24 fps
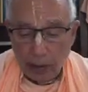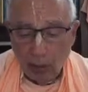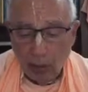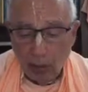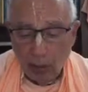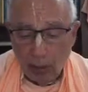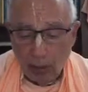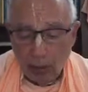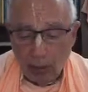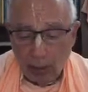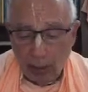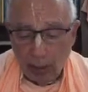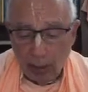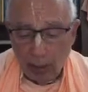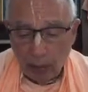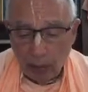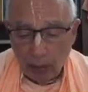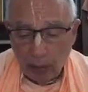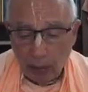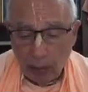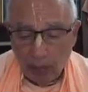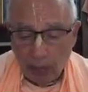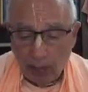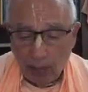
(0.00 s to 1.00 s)

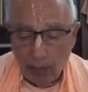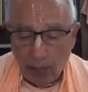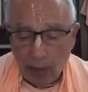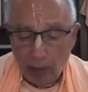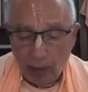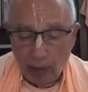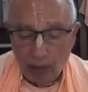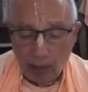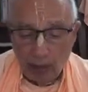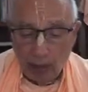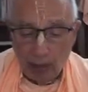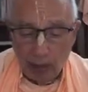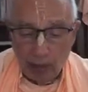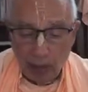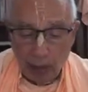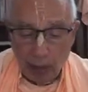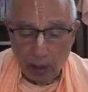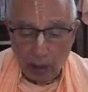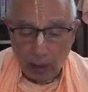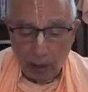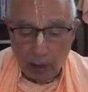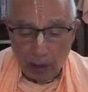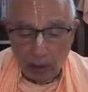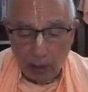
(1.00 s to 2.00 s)
mellows of my
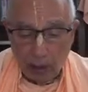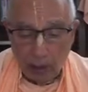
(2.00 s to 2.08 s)
Vrindavan.